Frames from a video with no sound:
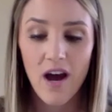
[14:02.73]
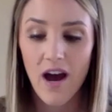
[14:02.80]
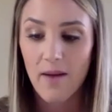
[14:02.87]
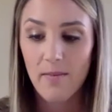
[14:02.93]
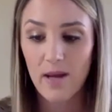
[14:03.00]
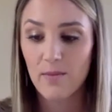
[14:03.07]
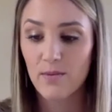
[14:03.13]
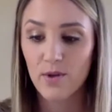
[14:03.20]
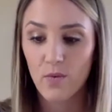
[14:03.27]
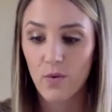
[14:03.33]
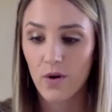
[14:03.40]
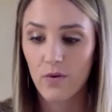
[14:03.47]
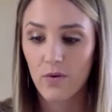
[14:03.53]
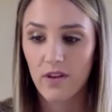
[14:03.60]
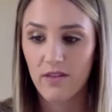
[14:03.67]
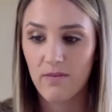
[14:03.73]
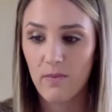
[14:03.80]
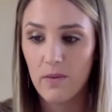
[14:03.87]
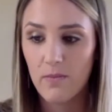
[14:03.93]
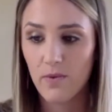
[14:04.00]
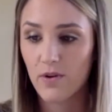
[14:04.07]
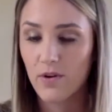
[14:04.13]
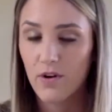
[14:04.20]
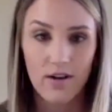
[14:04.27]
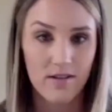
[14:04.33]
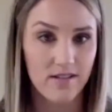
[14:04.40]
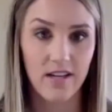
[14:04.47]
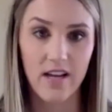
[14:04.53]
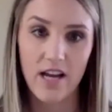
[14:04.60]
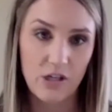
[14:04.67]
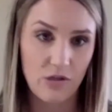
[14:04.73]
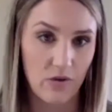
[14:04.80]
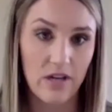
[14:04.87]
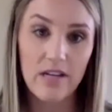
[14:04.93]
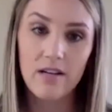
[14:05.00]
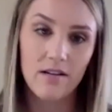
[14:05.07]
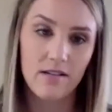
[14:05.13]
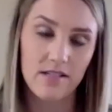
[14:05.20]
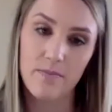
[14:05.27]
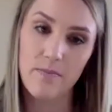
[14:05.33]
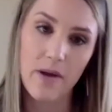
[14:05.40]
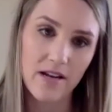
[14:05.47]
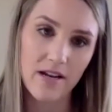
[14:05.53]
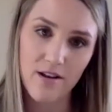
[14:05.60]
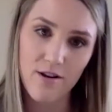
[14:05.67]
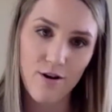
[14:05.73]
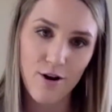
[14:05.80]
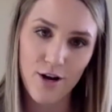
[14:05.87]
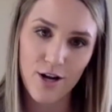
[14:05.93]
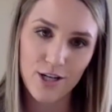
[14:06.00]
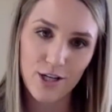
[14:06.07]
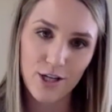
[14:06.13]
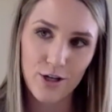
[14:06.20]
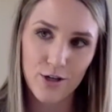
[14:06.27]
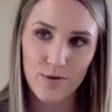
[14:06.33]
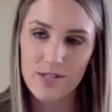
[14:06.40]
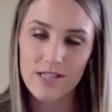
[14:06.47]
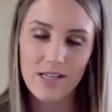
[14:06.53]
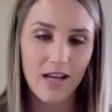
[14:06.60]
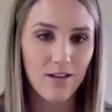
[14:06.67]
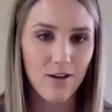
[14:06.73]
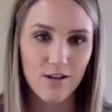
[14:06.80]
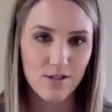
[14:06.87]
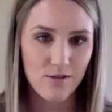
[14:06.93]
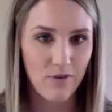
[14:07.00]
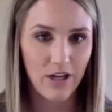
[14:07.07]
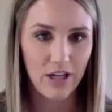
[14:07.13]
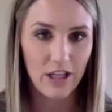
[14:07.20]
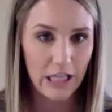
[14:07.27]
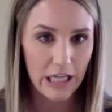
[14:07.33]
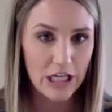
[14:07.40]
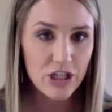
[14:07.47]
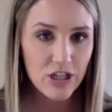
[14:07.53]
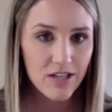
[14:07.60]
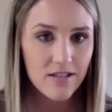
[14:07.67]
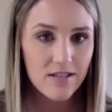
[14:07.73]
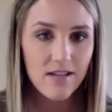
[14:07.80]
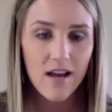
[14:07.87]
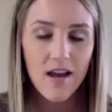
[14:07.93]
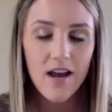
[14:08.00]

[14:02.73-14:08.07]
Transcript: able to work with people across the country, dependent on state laws and regulations.